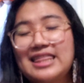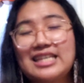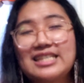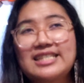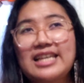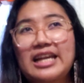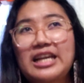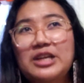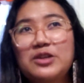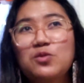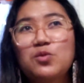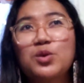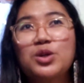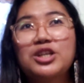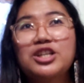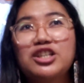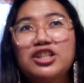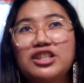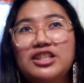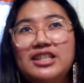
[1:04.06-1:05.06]
The second
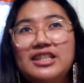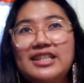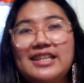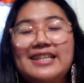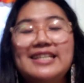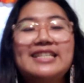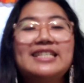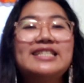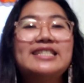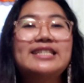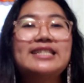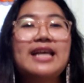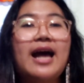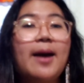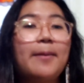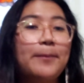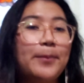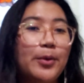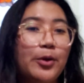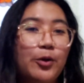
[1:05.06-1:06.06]
word is
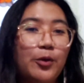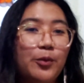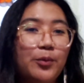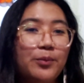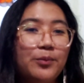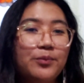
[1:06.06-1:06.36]
apo.